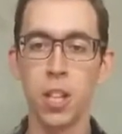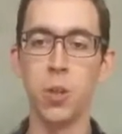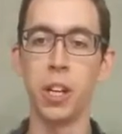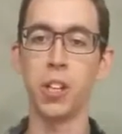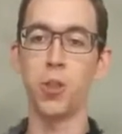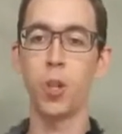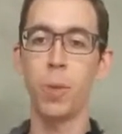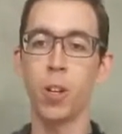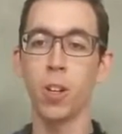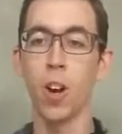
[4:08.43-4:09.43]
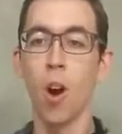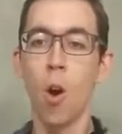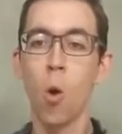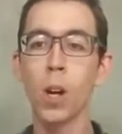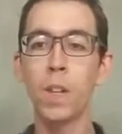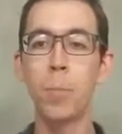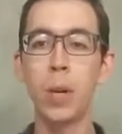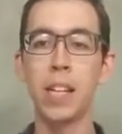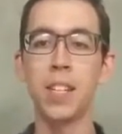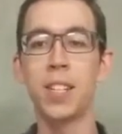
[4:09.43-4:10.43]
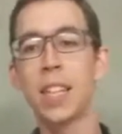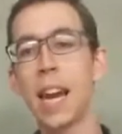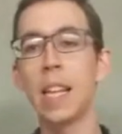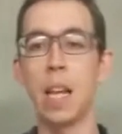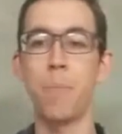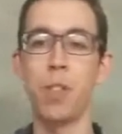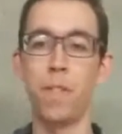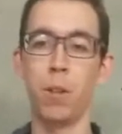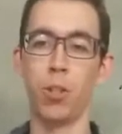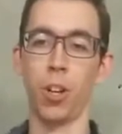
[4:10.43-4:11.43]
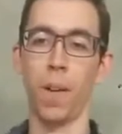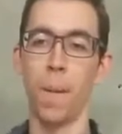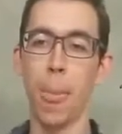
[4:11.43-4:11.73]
using a distributor, or if you plan to scale up in the future.